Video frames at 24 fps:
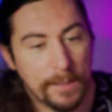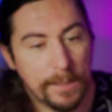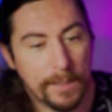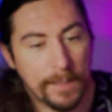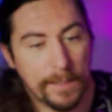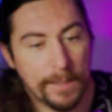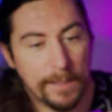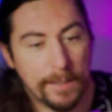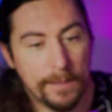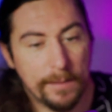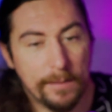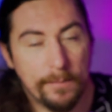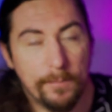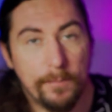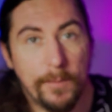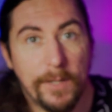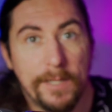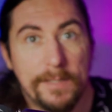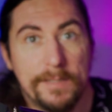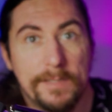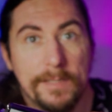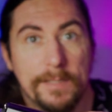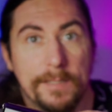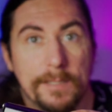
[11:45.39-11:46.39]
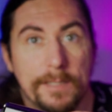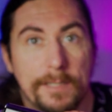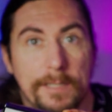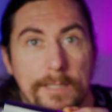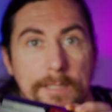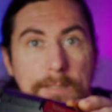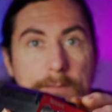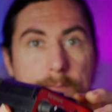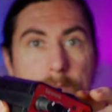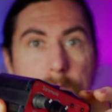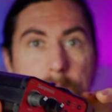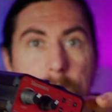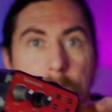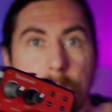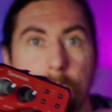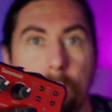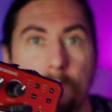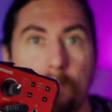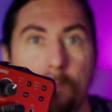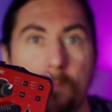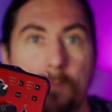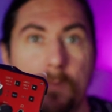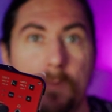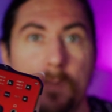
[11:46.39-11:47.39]
And basically,
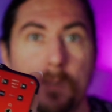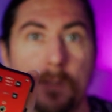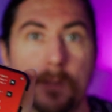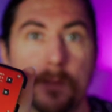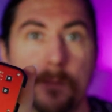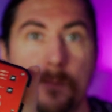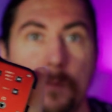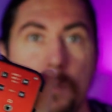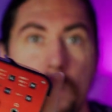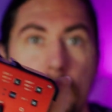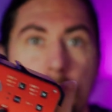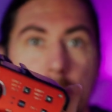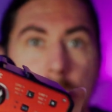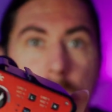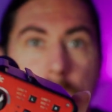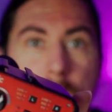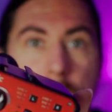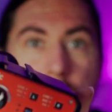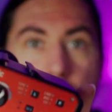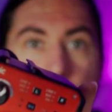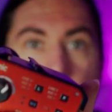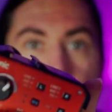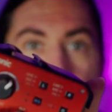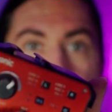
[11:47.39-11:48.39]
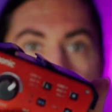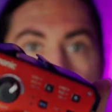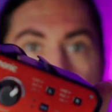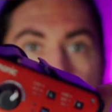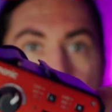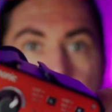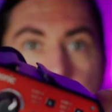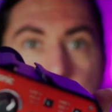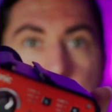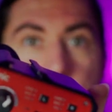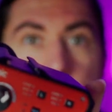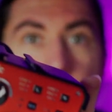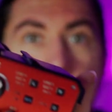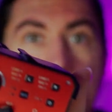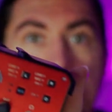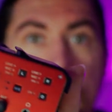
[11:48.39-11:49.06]
yeah, give you a look at that.